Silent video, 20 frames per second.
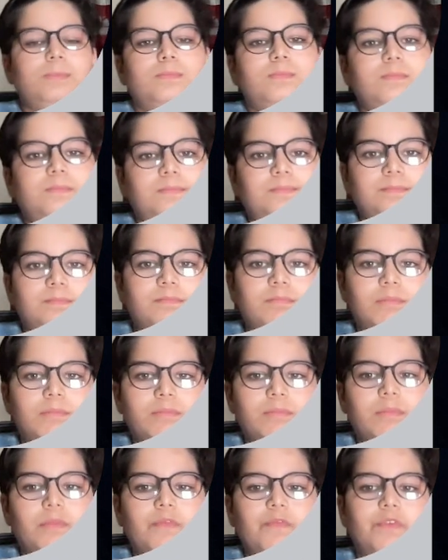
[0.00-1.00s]

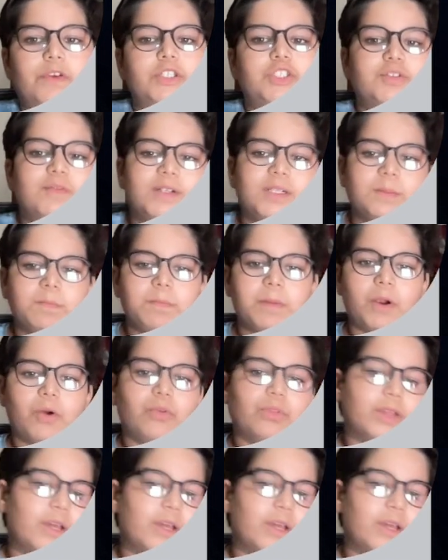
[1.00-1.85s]
which will browse